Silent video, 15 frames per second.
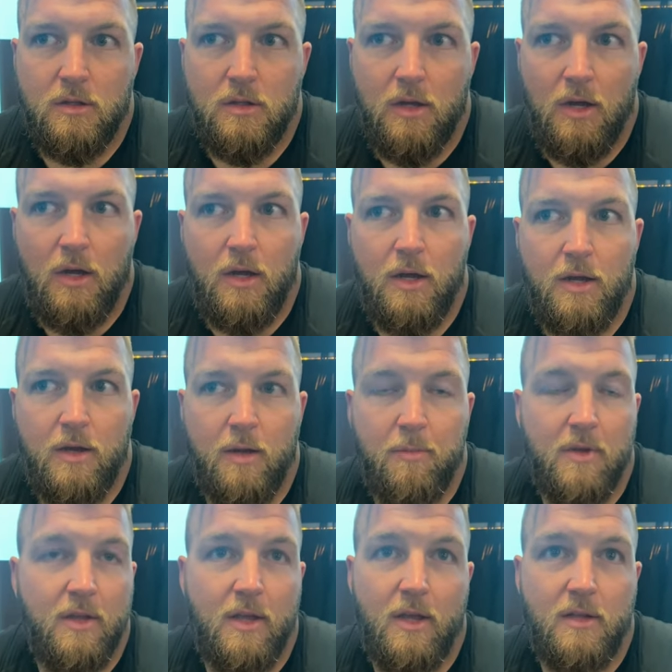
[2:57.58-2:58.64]
I
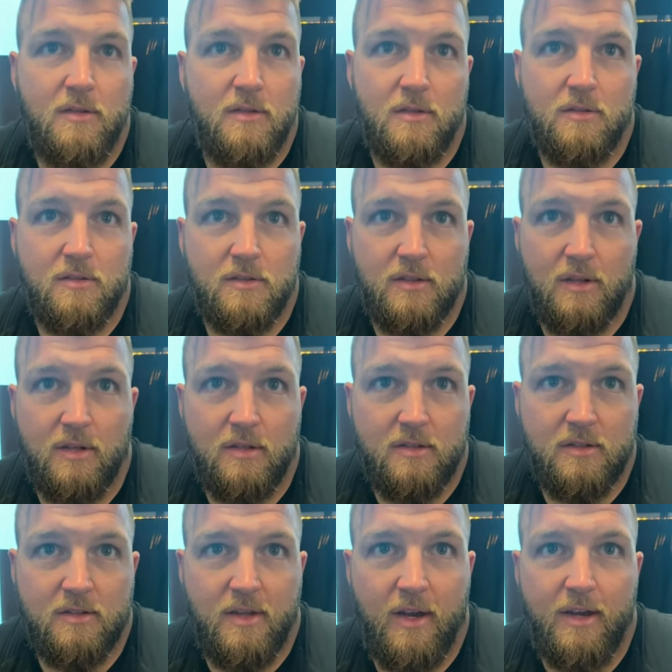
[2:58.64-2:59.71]
mean, yeah, it's
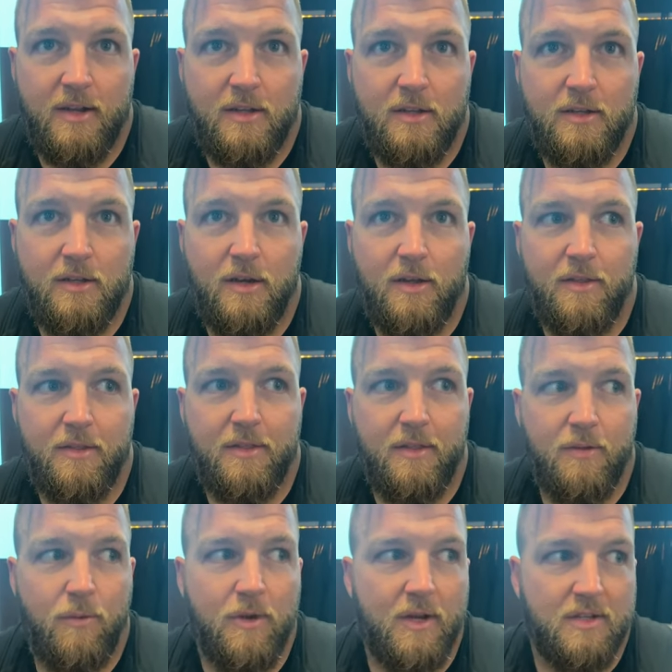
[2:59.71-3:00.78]
exciting. You know,
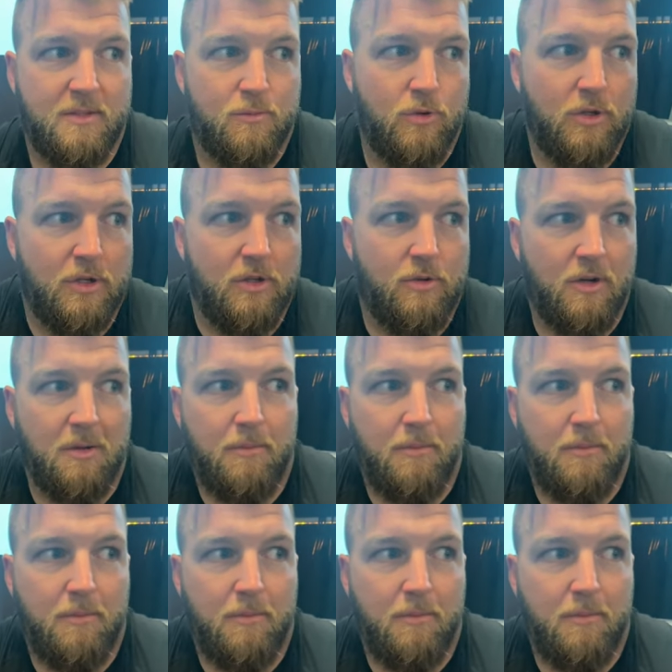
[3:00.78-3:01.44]
we got some really good running